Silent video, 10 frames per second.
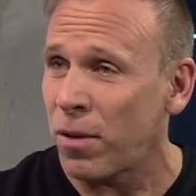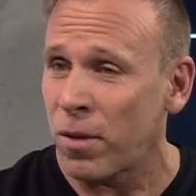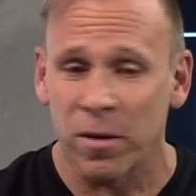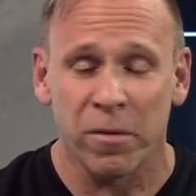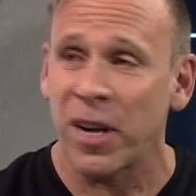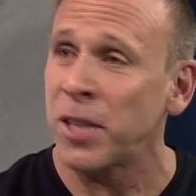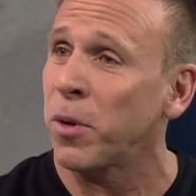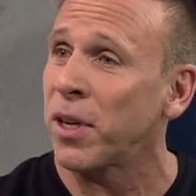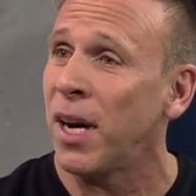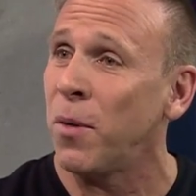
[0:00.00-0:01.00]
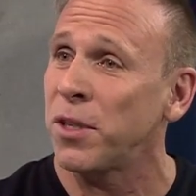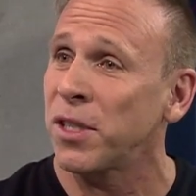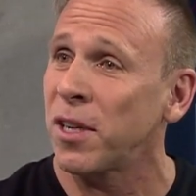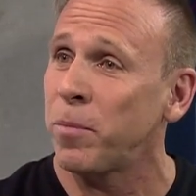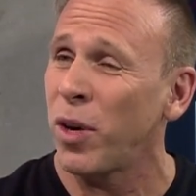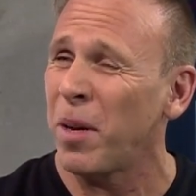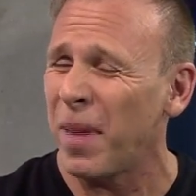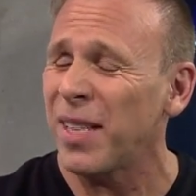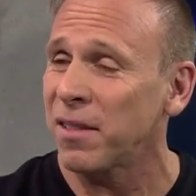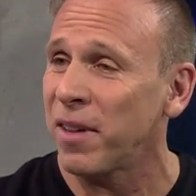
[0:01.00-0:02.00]
on Facebook now, which is pretty
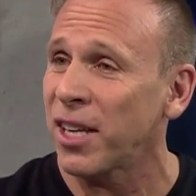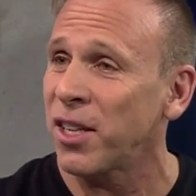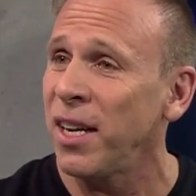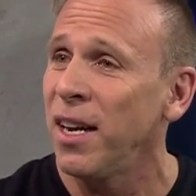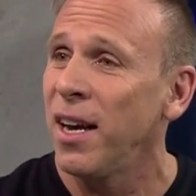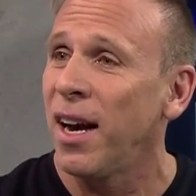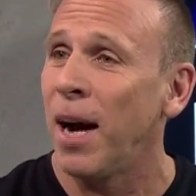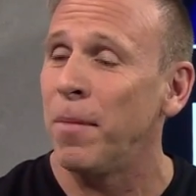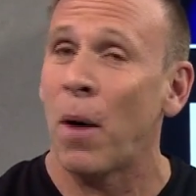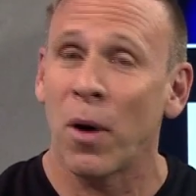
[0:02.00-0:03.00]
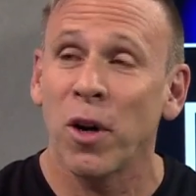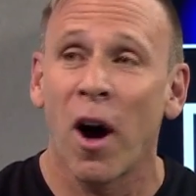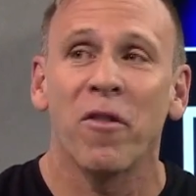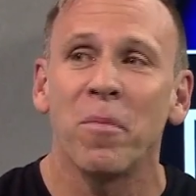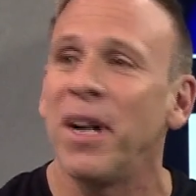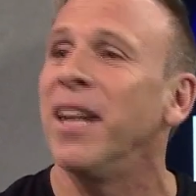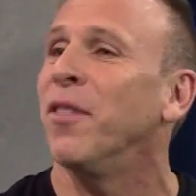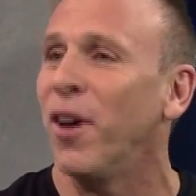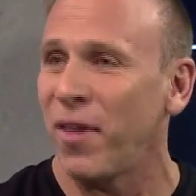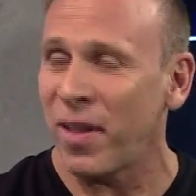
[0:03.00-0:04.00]
massive actually. I want 500,000
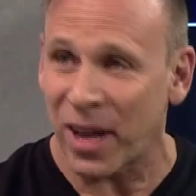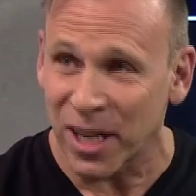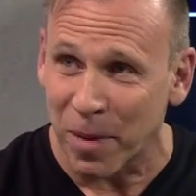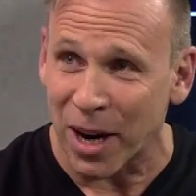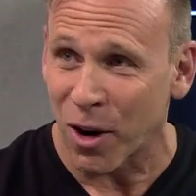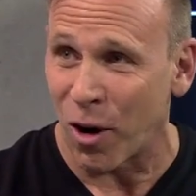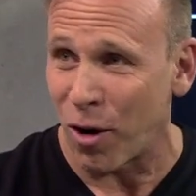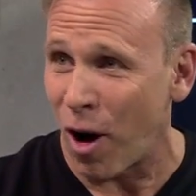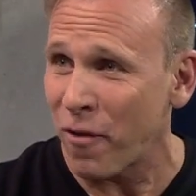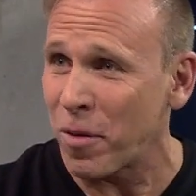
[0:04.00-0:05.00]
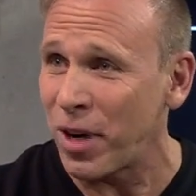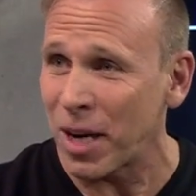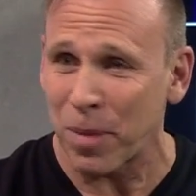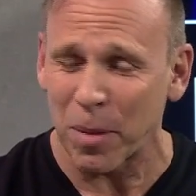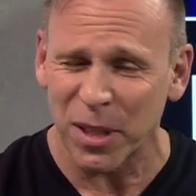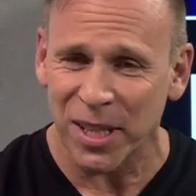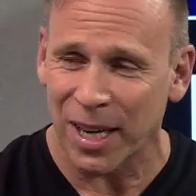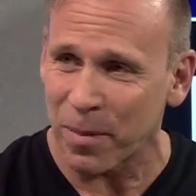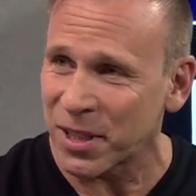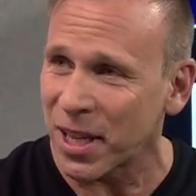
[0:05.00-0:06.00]
though, that is my goal, 500,000 people signed
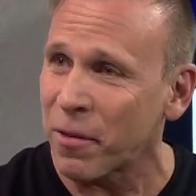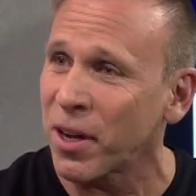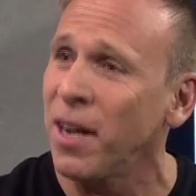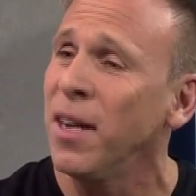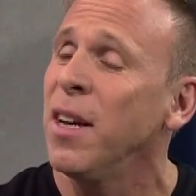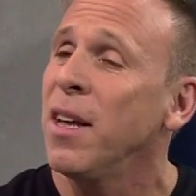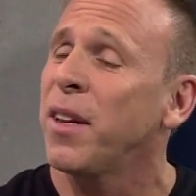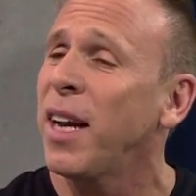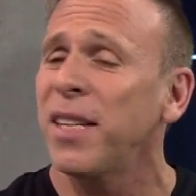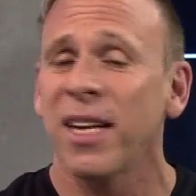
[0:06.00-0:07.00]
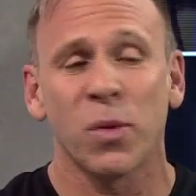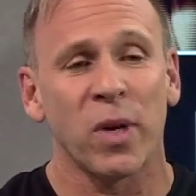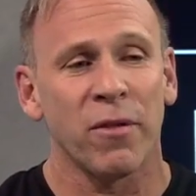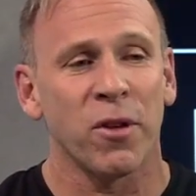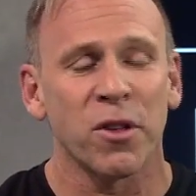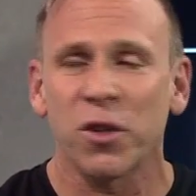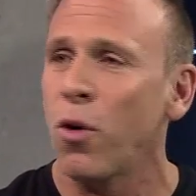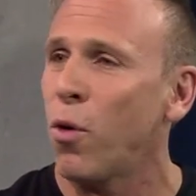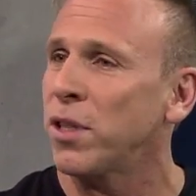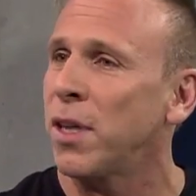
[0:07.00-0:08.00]
up in South Africa. The next thing is we give you this course.